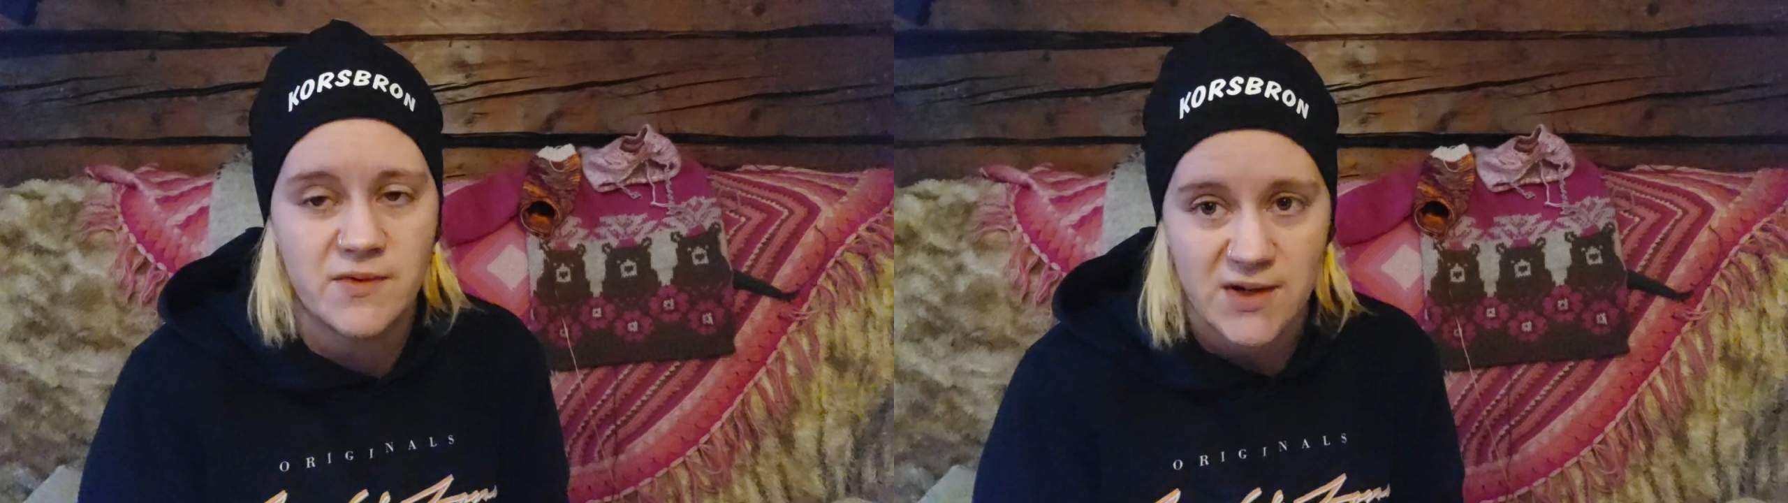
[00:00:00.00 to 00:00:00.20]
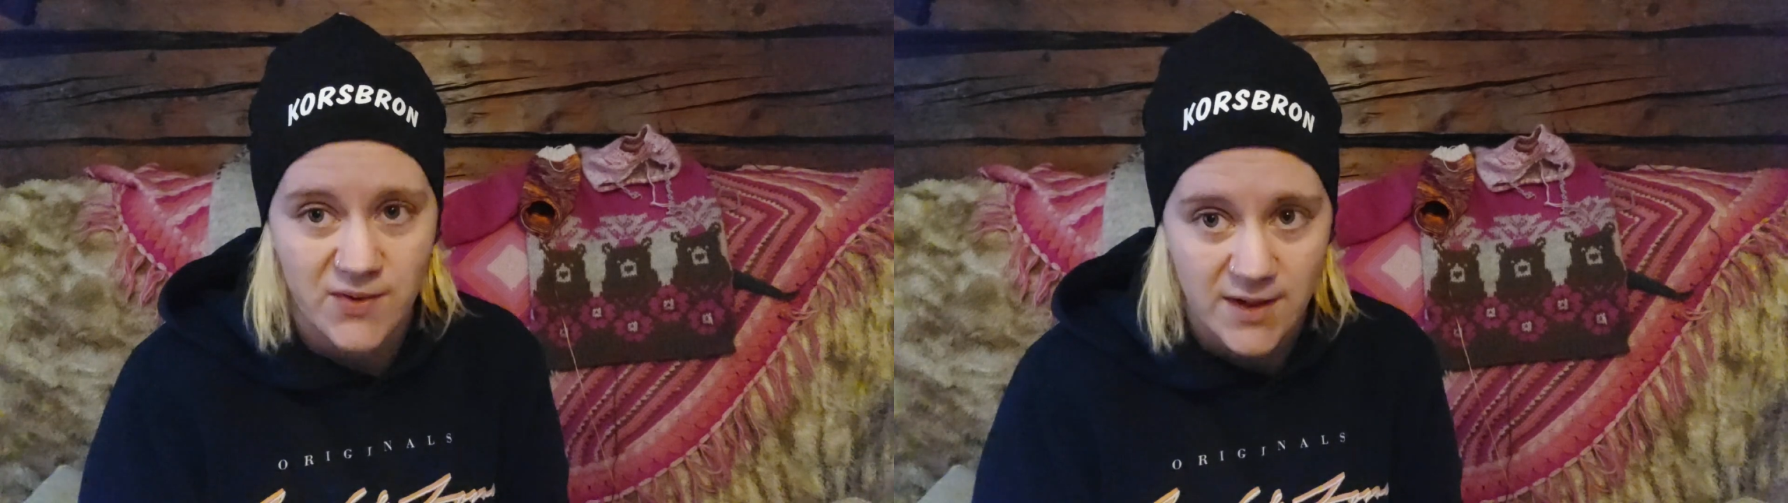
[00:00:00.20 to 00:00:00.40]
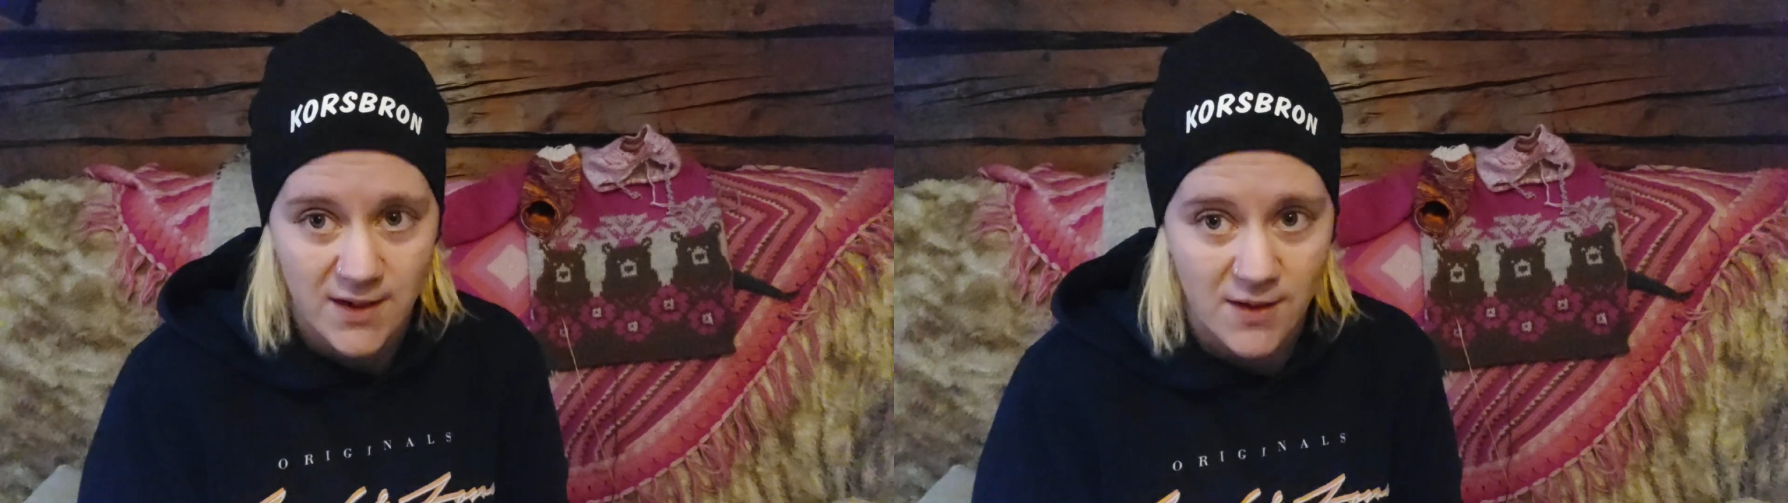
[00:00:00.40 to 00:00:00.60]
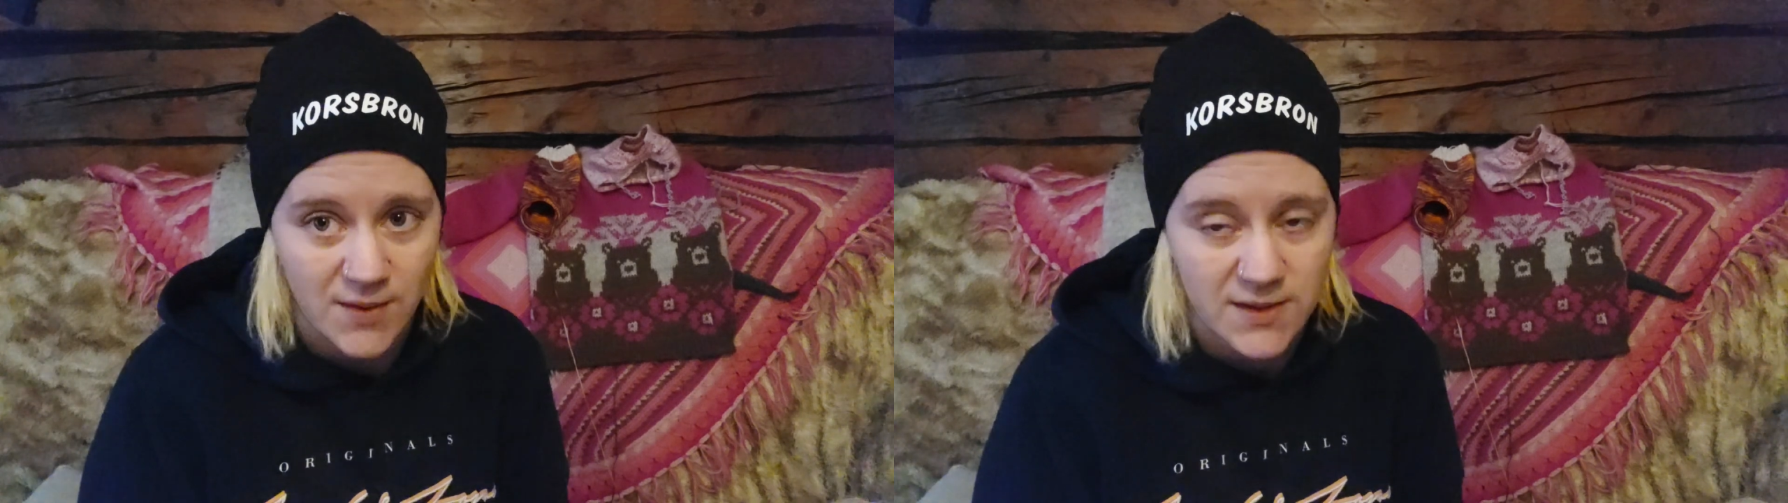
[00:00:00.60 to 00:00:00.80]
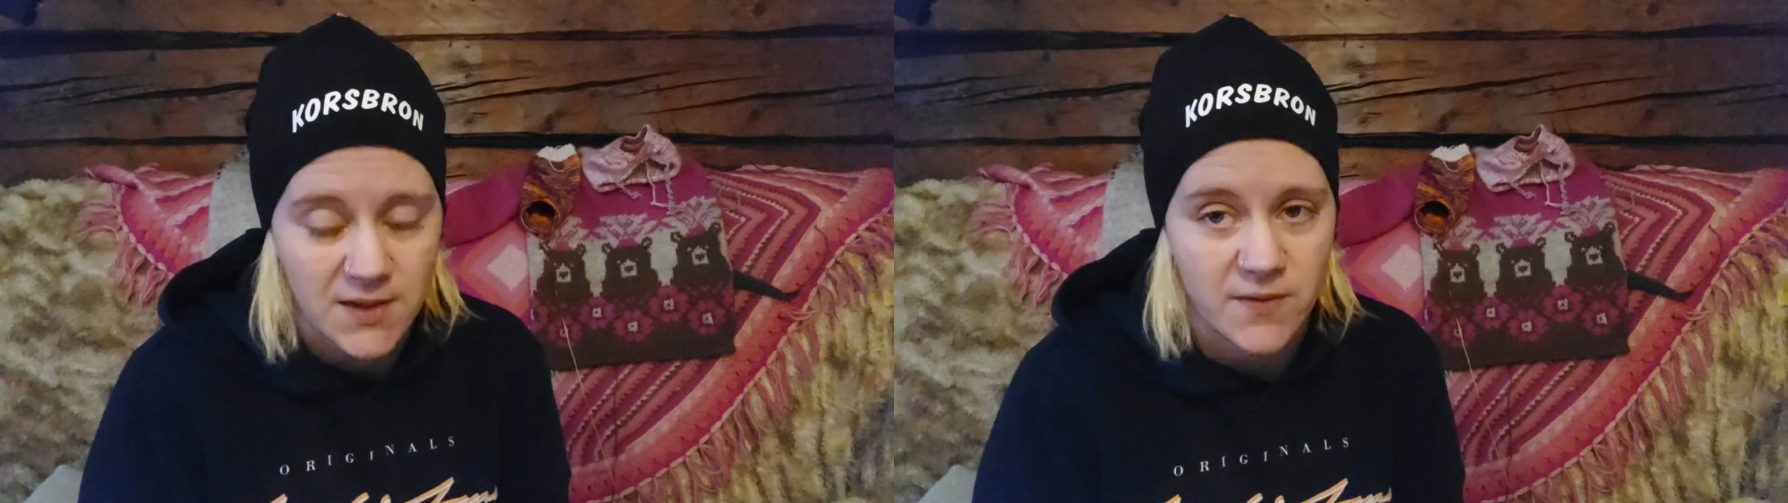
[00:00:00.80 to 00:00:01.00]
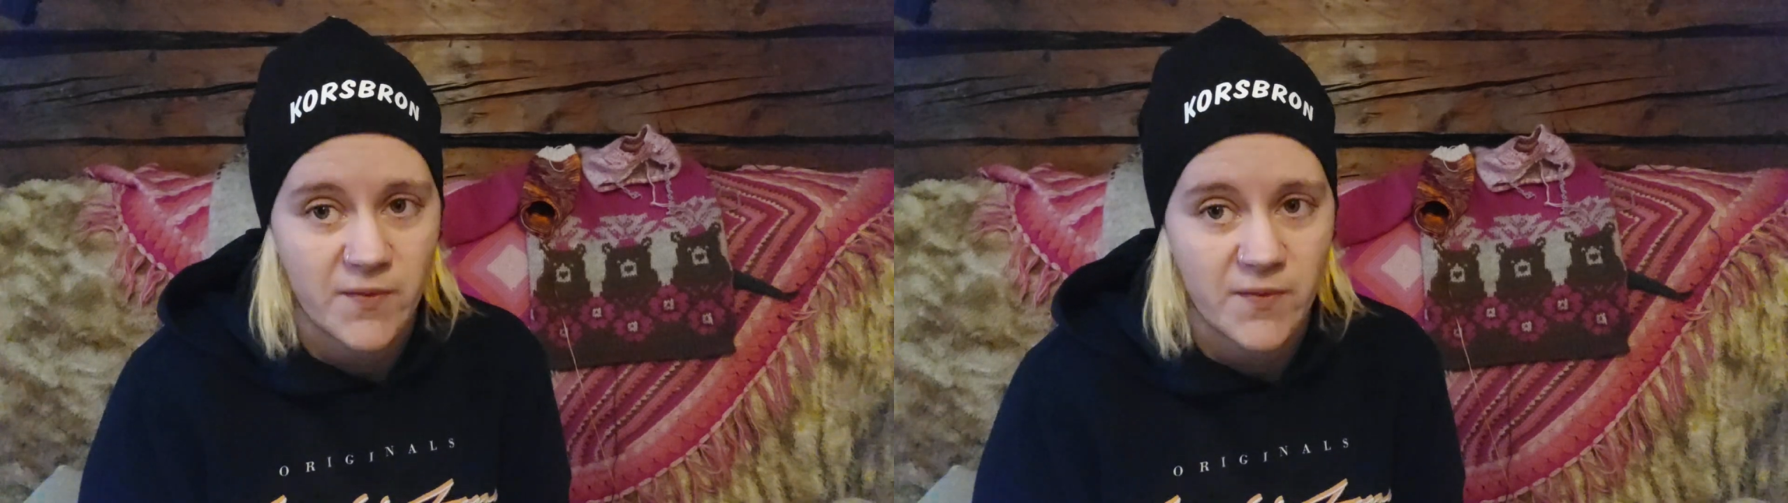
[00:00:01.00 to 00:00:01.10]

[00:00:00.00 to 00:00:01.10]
very aggressive